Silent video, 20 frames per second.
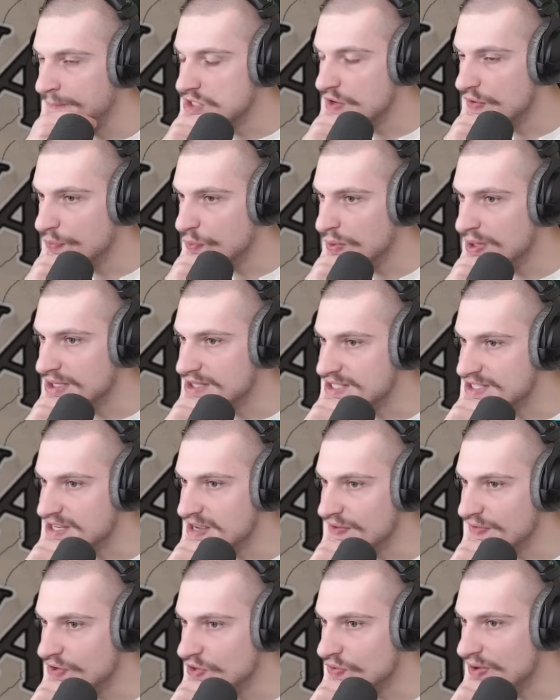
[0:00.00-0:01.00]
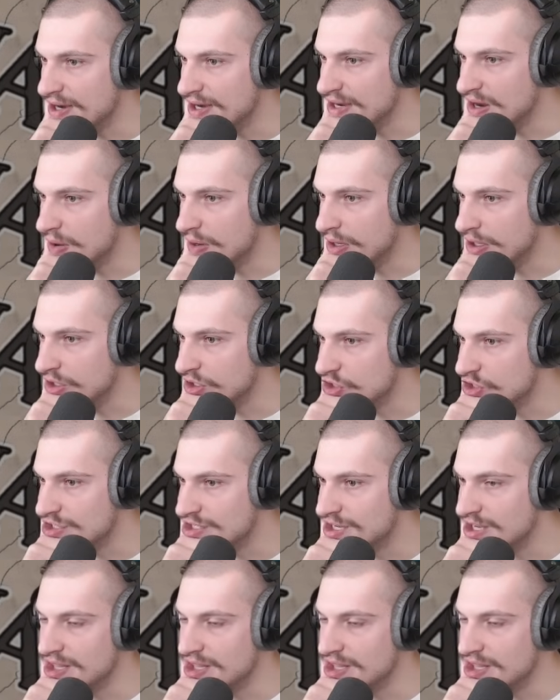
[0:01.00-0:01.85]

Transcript: So if we're at 7 right now, I could just